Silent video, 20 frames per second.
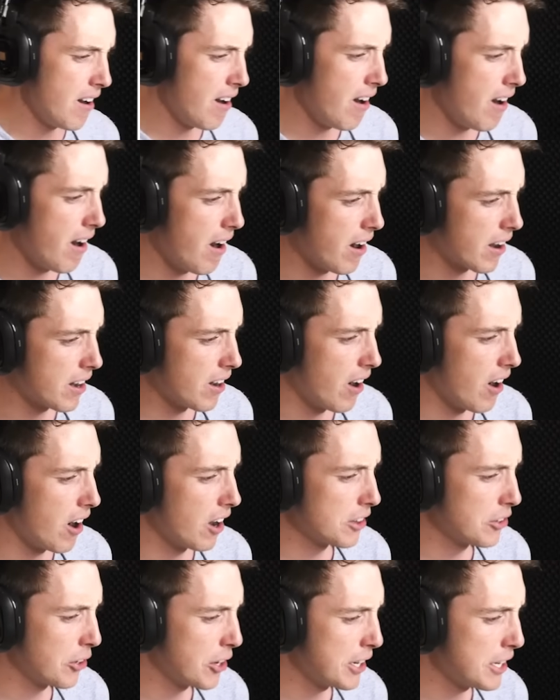Oh
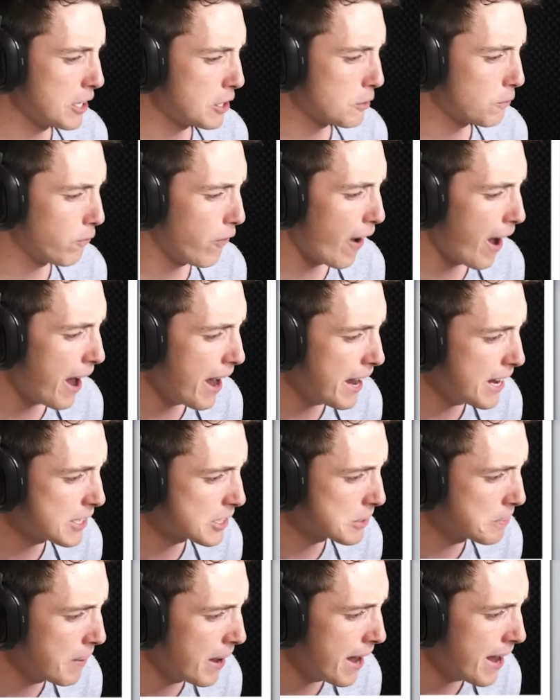god, look at his
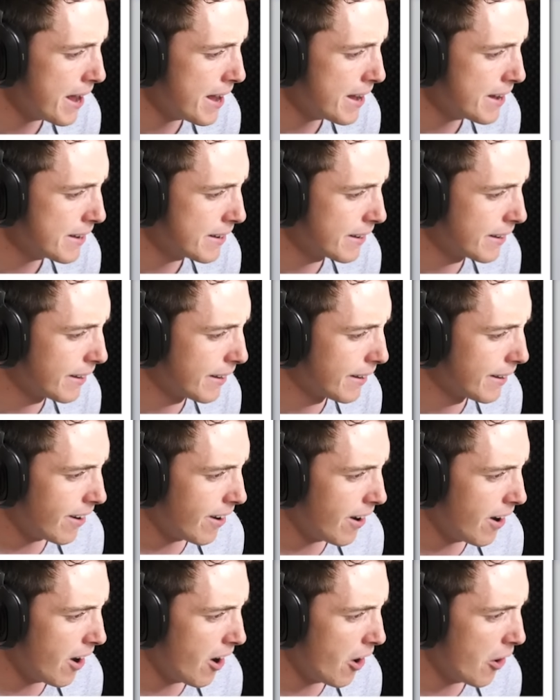face, man.
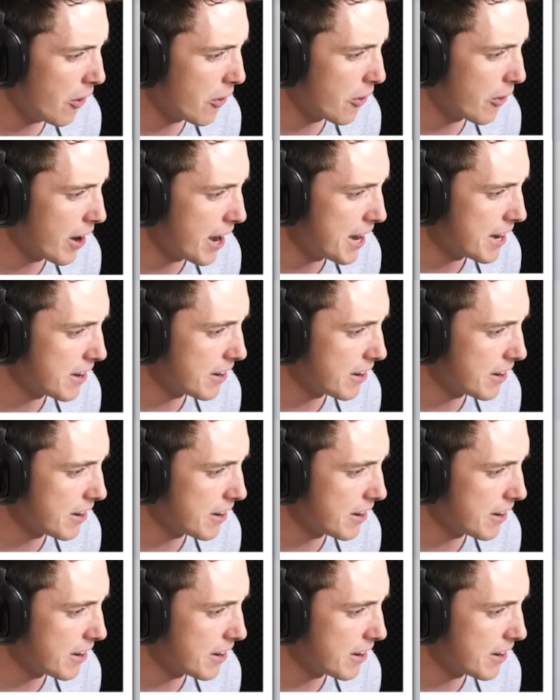Oh,